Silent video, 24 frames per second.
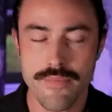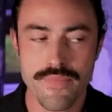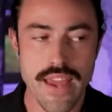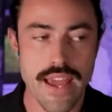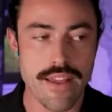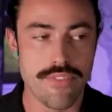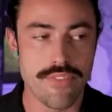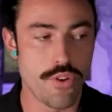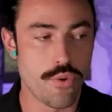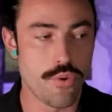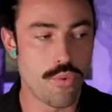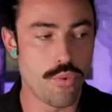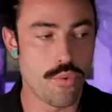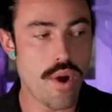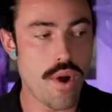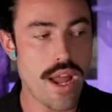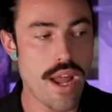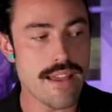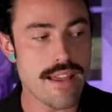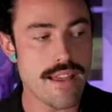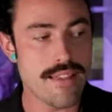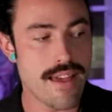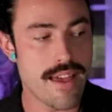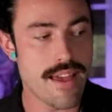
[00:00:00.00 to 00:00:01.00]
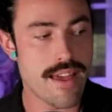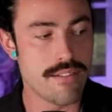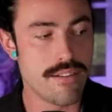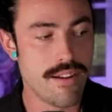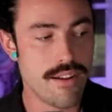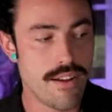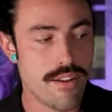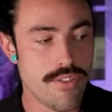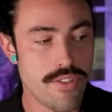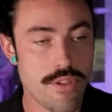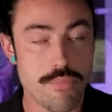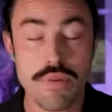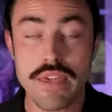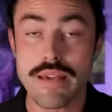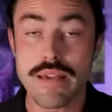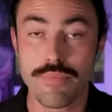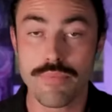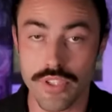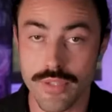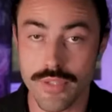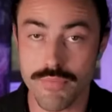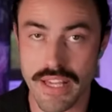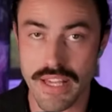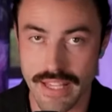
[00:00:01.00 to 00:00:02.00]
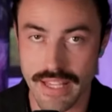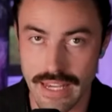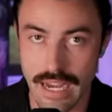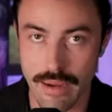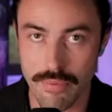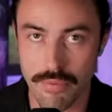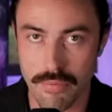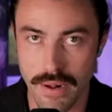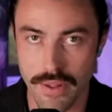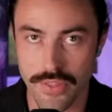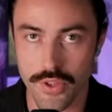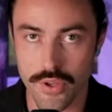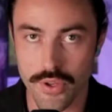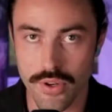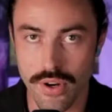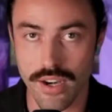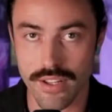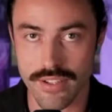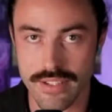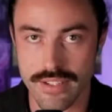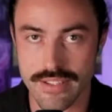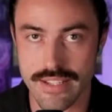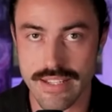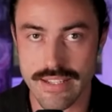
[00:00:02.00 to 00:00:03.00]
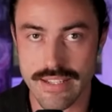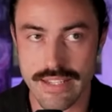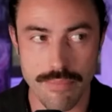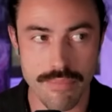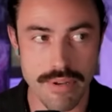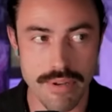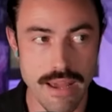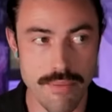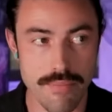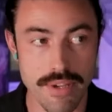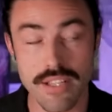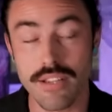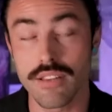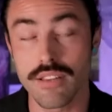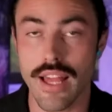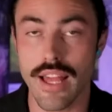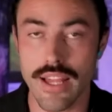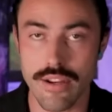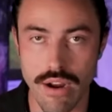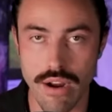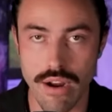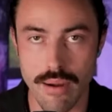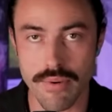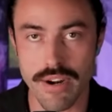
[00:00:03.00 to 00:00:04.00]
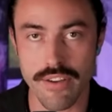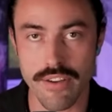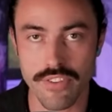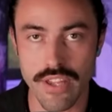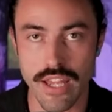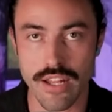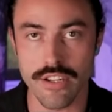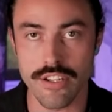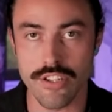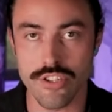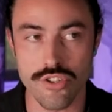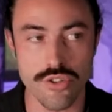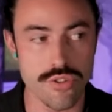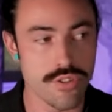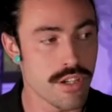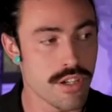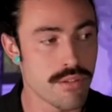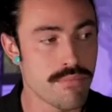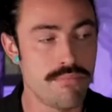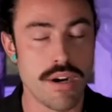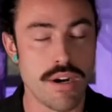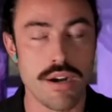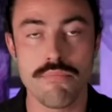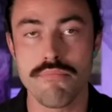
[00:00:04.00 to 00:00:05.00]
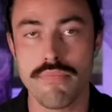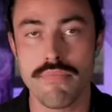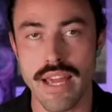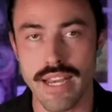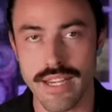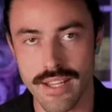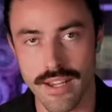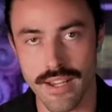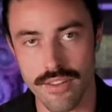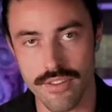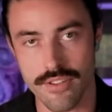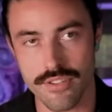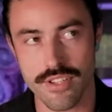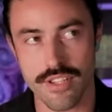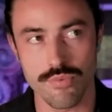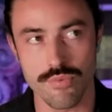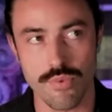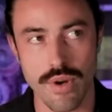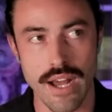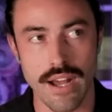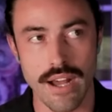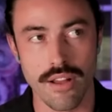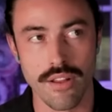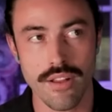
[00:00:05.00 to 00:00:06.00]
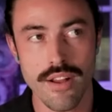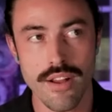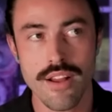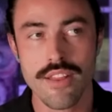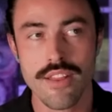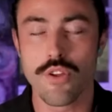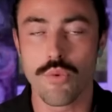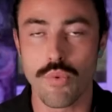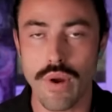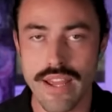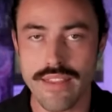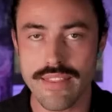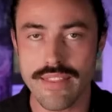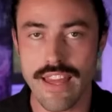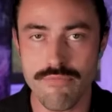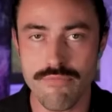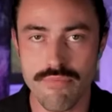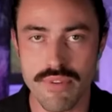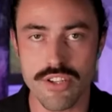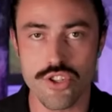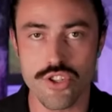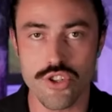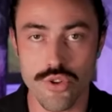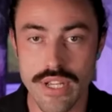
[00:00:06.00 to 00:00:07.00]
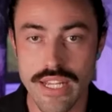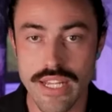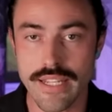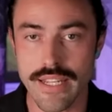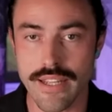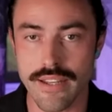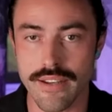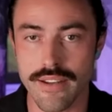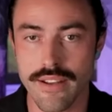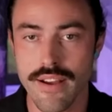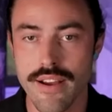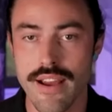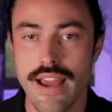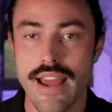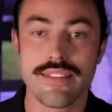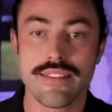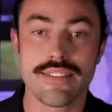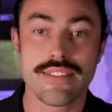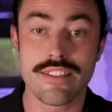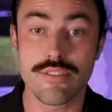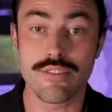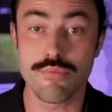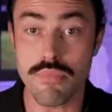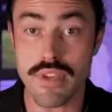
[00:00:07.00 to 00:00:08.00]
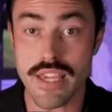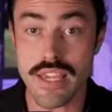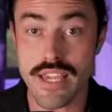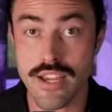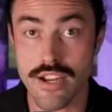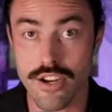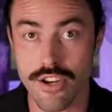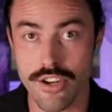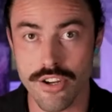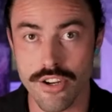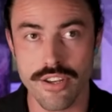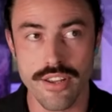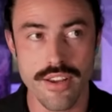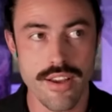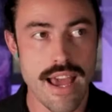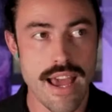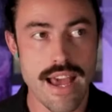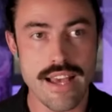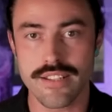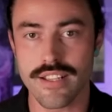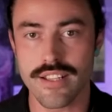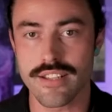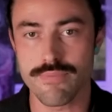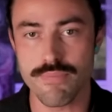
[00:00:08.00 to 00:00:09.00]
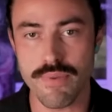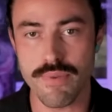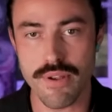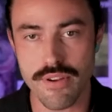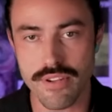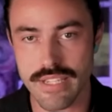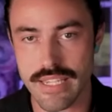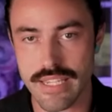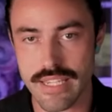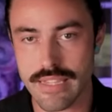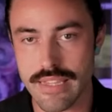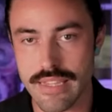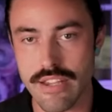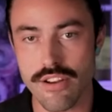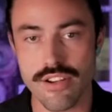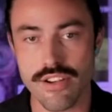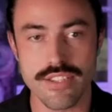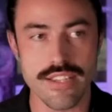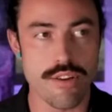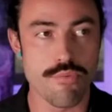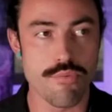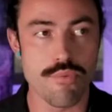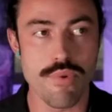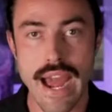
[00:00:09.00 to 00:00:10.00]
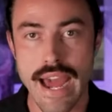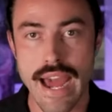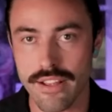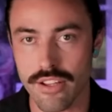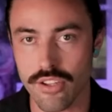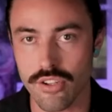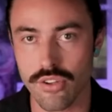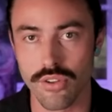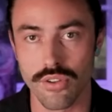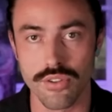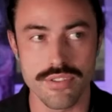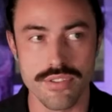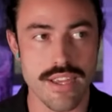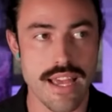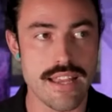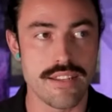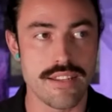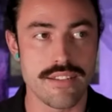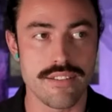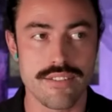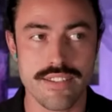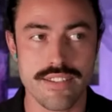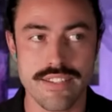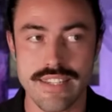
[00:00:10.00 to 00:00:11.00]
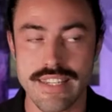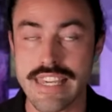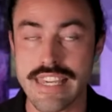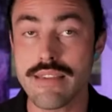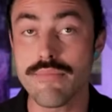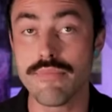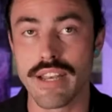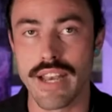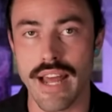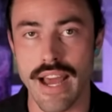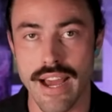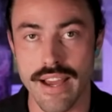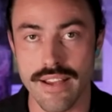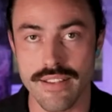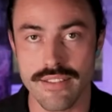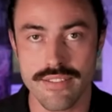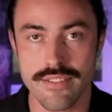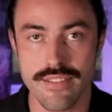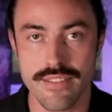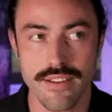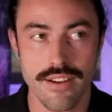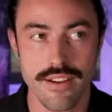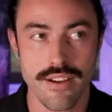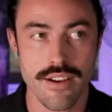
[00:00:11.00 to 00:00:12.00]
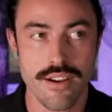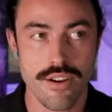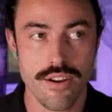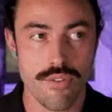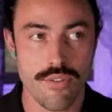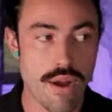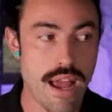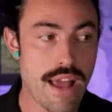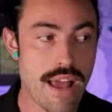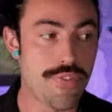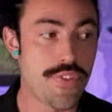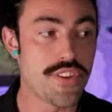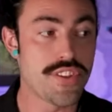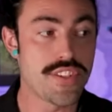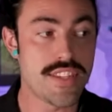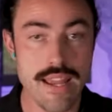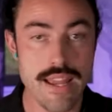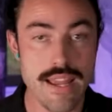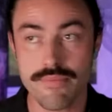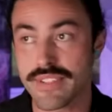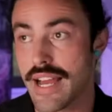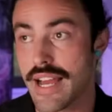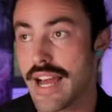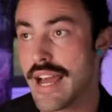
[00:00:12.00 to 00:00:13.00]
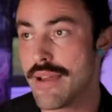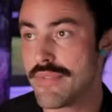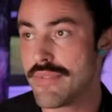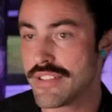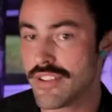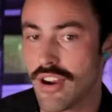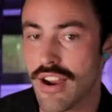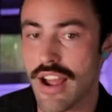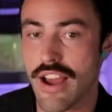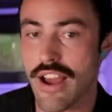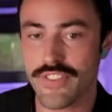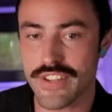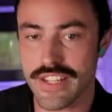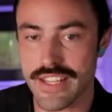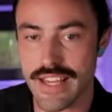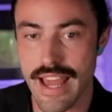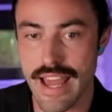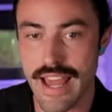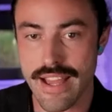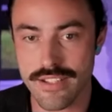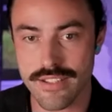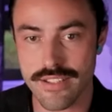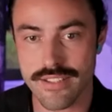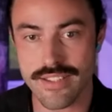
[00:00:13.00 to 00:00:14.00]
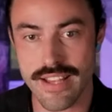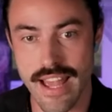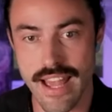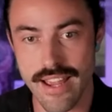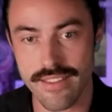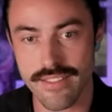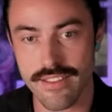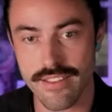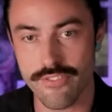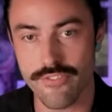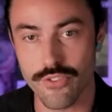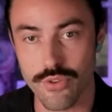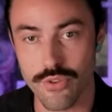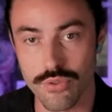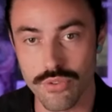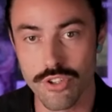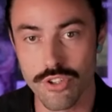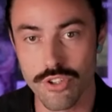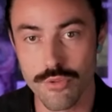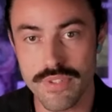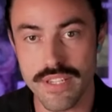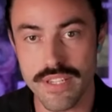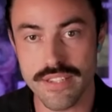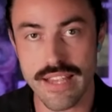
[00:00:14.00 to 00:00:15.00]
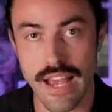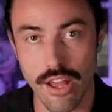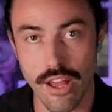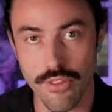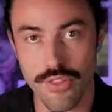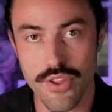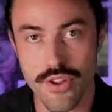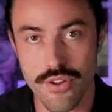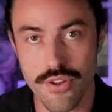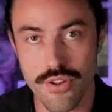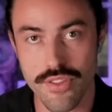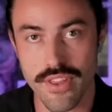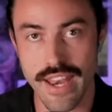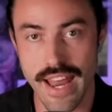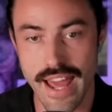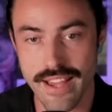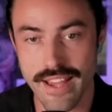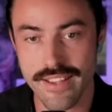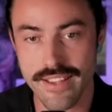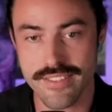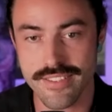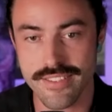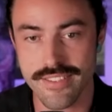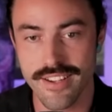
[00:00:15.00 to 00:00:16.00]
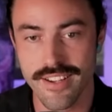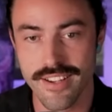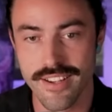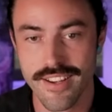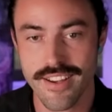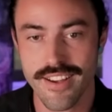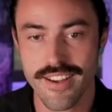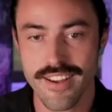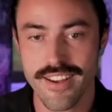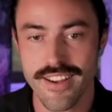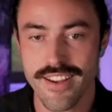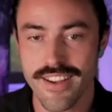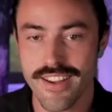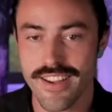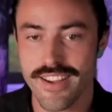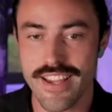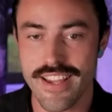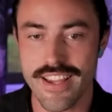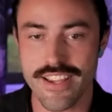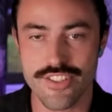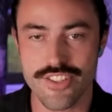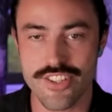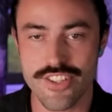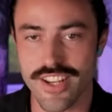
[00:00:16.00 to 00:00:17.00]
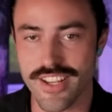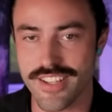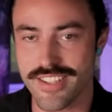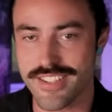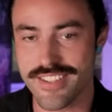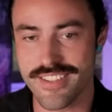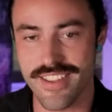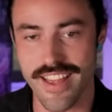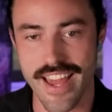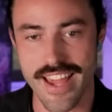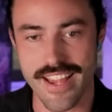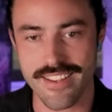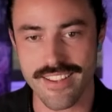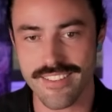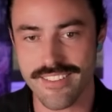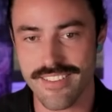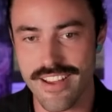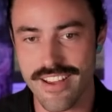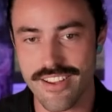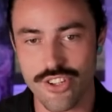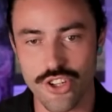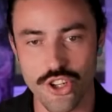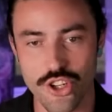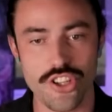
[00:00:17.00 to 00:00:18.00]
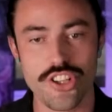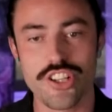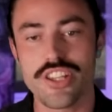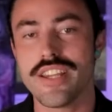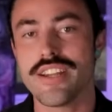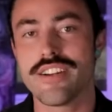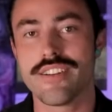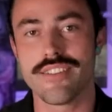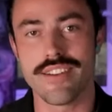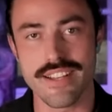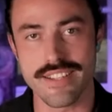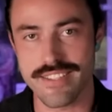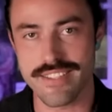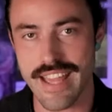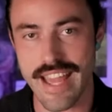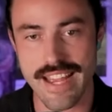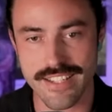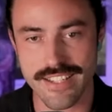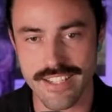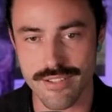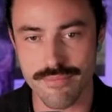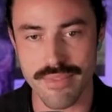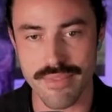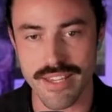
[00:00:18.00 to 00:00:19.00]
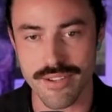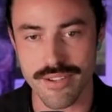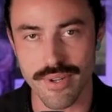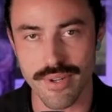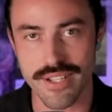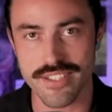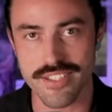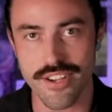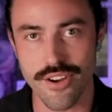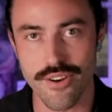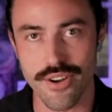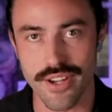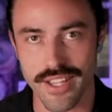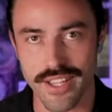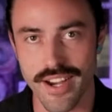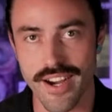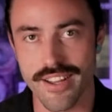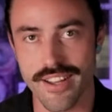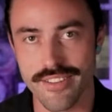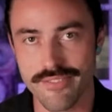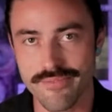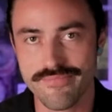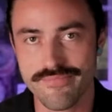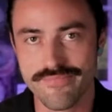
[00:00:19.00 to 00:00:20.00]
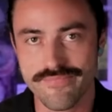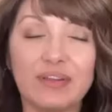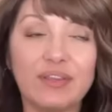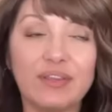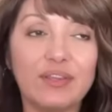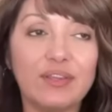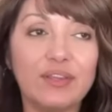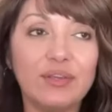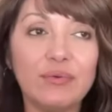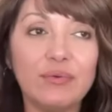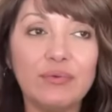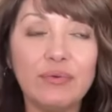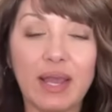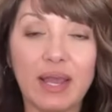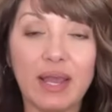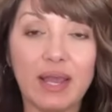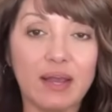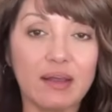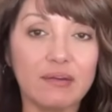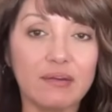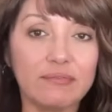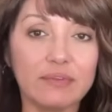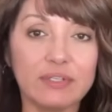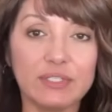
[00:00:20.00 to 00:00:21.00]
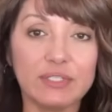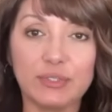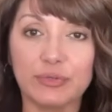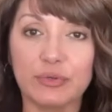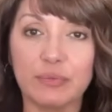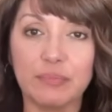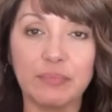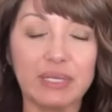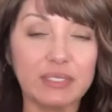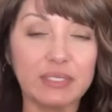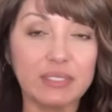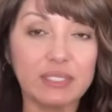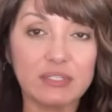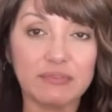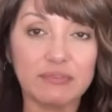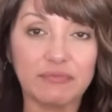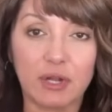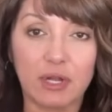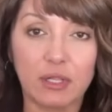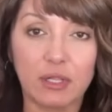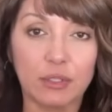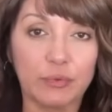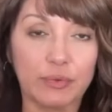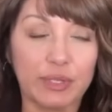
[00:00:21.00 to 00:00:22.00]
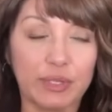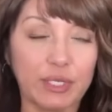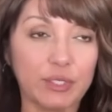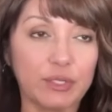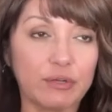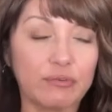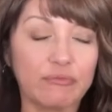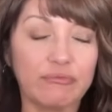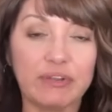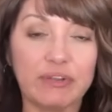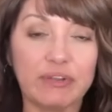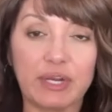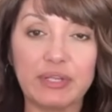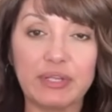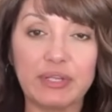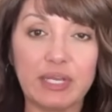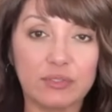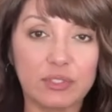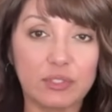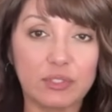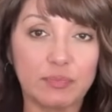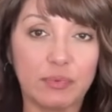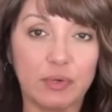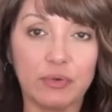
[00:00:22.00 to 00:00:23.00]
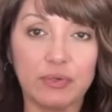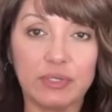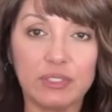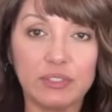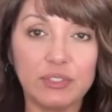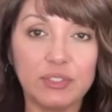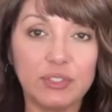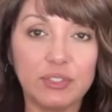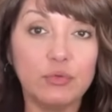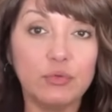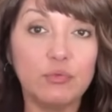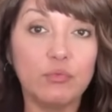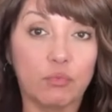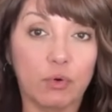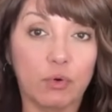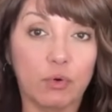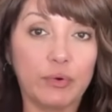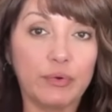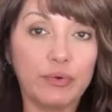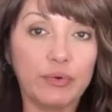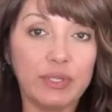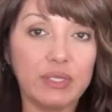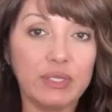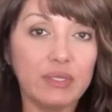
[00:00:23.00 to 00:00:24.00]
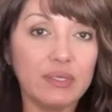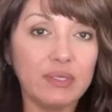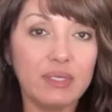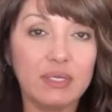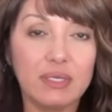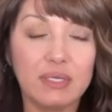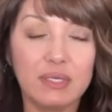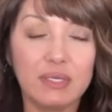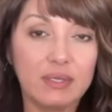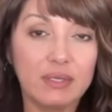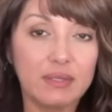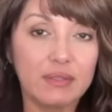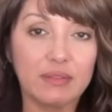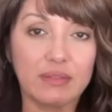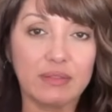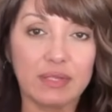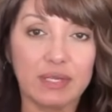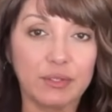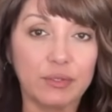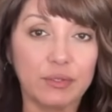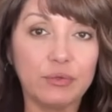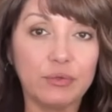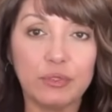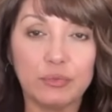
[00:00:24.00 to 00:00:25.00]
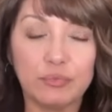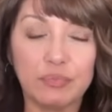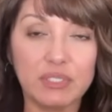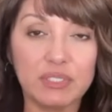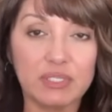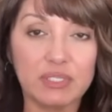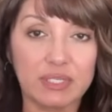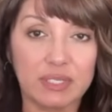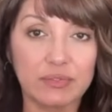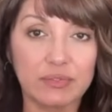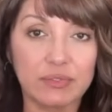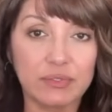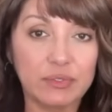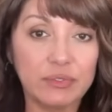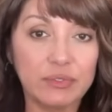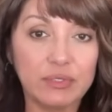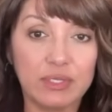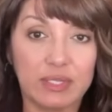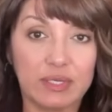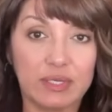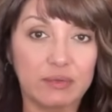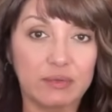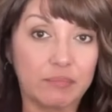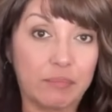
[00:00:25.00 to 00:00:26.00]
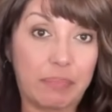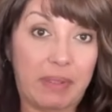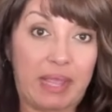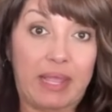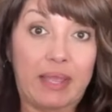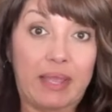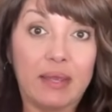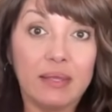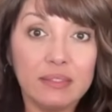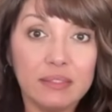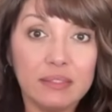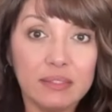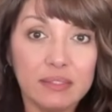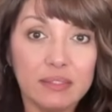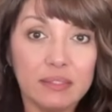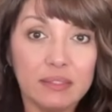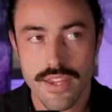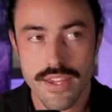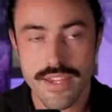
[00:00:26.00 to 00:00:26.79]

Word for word: And the way that the people speaking up about the chronic disease epidemic, like Robert F. Kennedy Jr., but many others as well, the way they've been treated and smeared as conspiracy theorists and radicals and demonized at the same time as our FDA is saying that Froot Loops is healthier than eggs is just like clear as day to me what's going on. You have a tremendous following. You're very outspoken. Do you worry that you could be censored and banned?